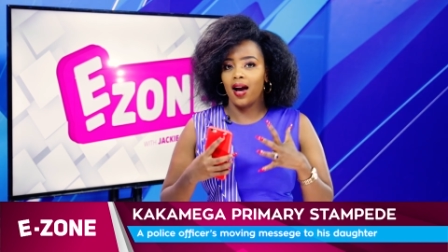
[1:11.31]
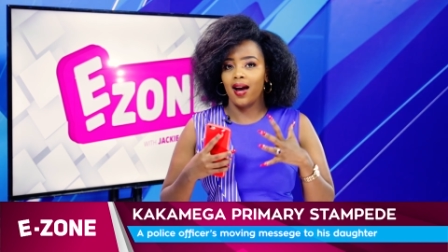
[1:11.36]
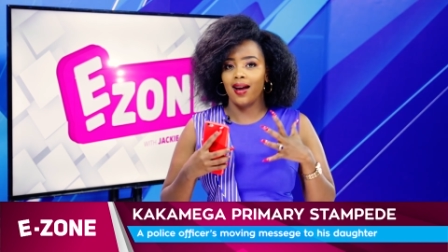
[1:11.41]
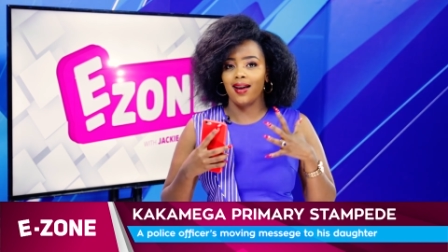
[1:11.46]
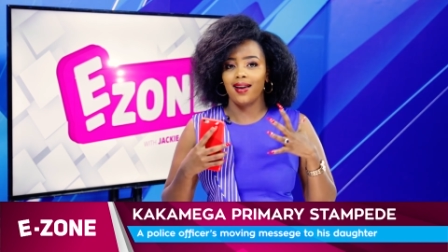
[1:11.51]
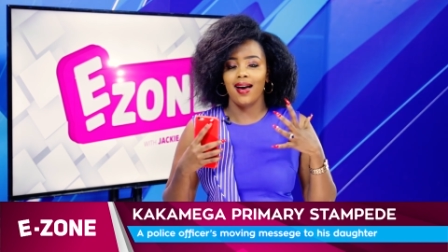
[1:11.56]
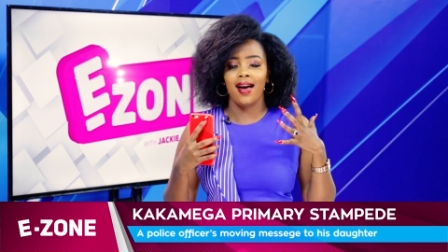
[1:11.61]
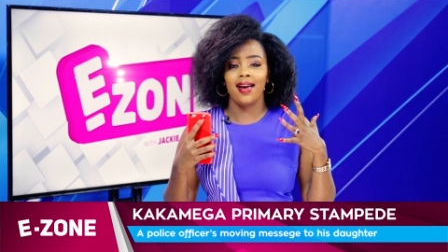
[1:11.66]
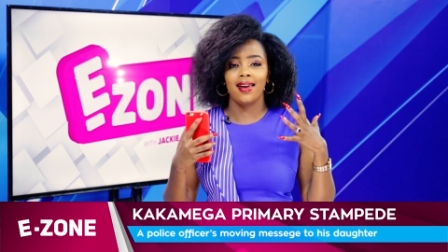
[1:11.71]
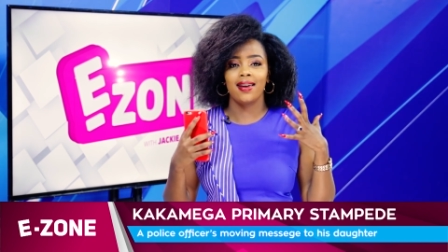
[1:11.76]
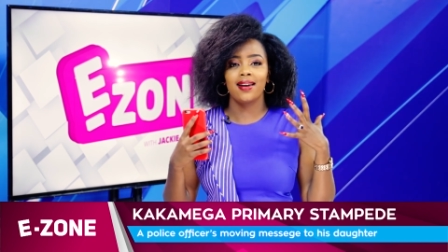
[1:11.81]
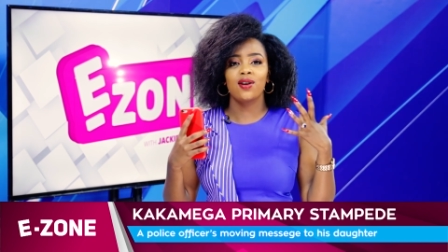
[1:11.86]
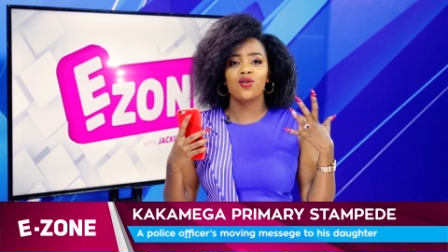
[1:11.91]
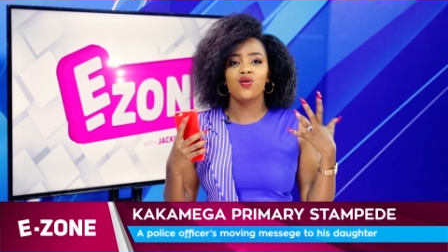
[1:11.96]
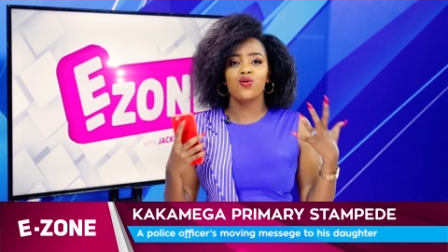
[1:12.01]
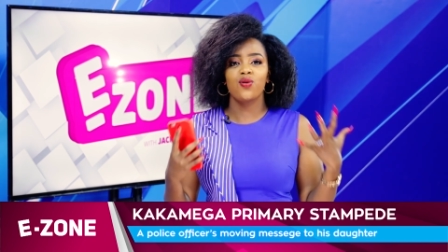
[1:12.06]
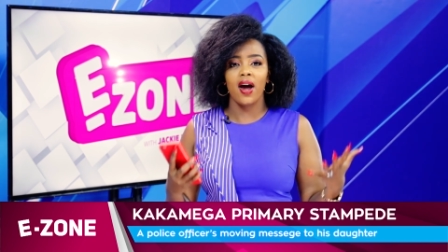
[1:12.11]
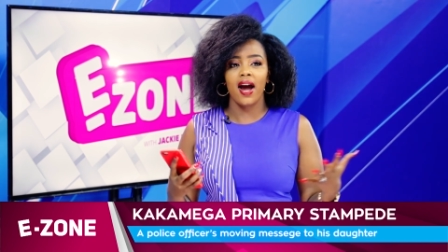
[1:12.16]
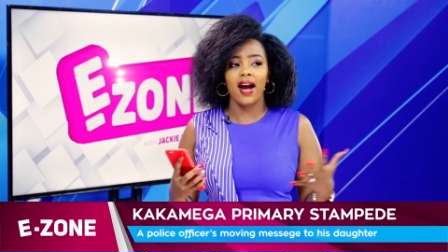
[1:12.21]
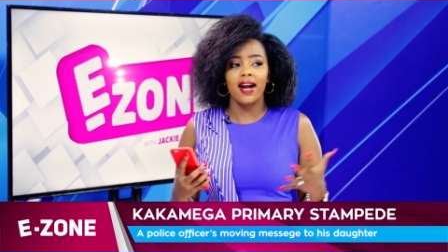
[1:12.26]
I
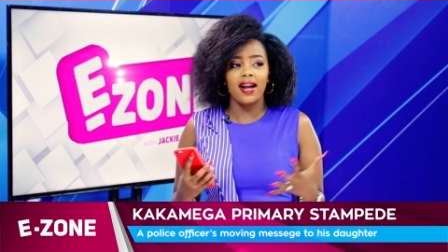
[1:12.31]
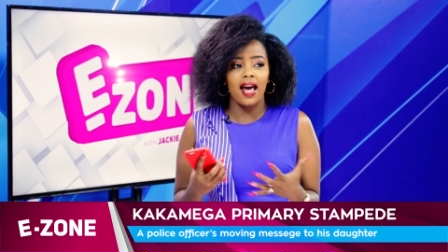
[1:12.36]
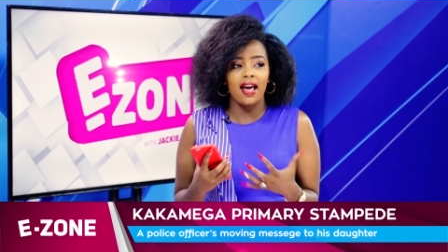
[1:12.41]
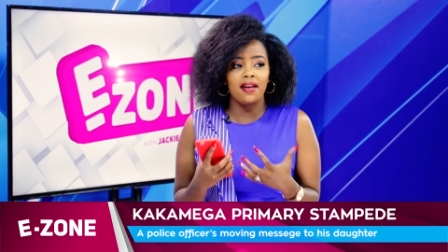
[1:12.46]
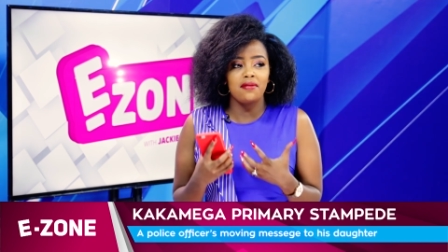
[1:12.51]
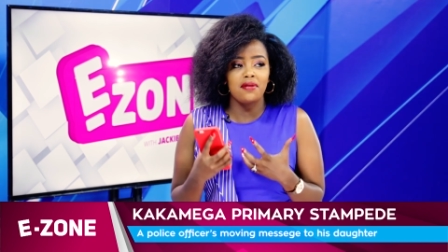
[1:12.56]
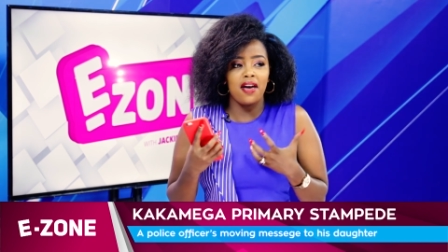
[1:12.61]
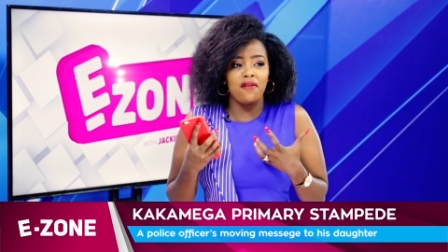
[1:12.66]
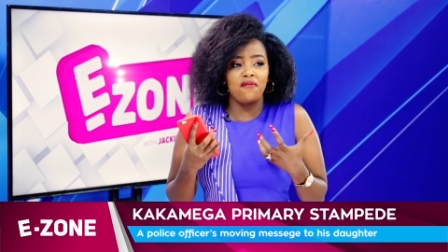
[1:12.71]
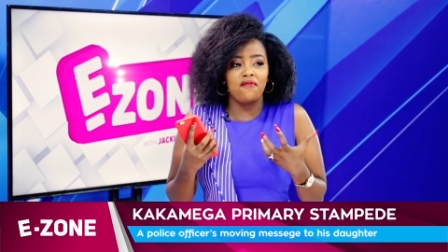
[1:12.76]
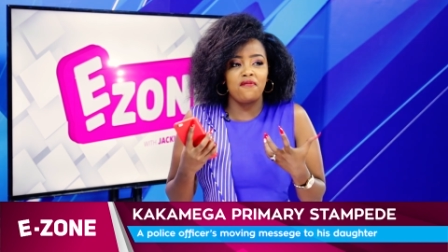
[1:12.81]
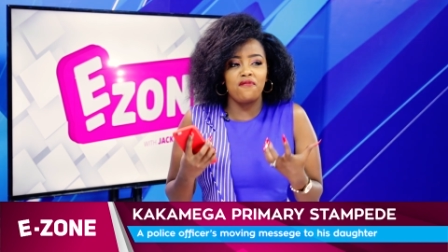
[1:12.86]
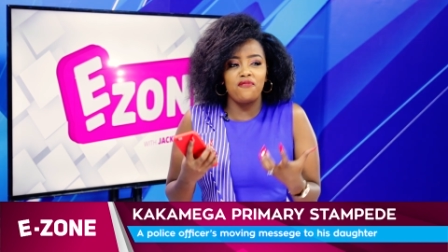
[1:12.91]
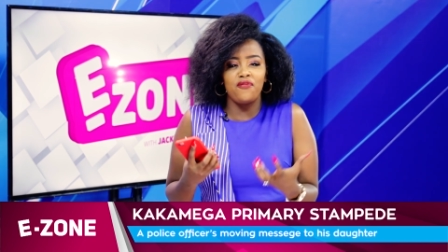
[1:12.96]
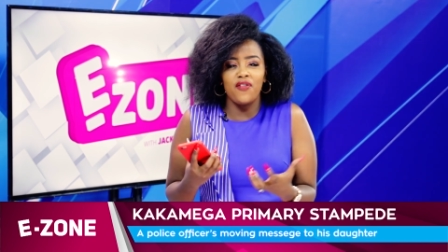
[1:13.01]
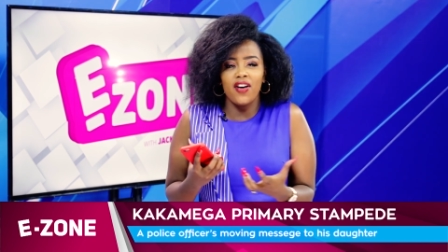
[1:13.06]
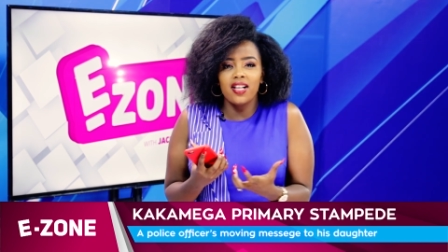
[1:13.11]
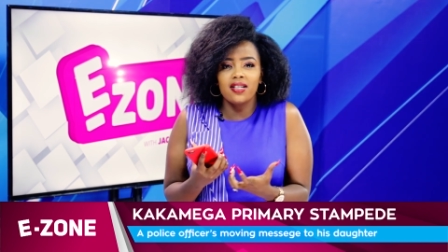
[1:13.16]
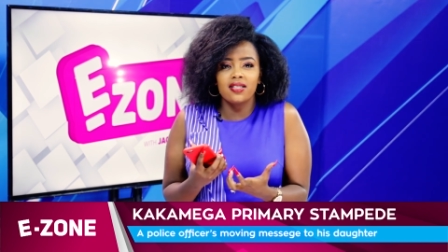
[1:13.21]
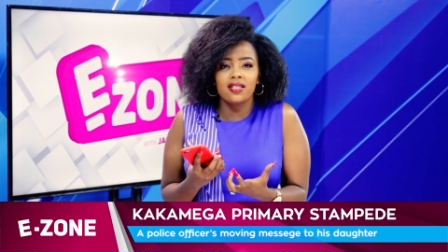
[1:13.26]
cried. I
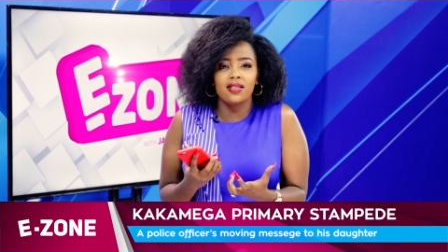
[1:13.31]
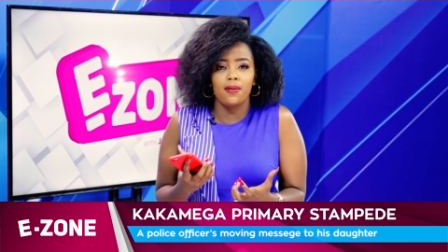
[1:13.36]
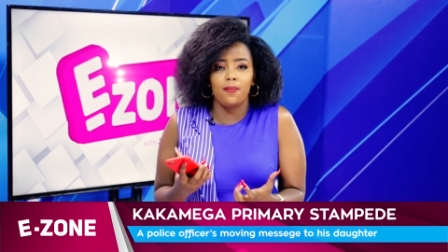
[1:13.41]
felt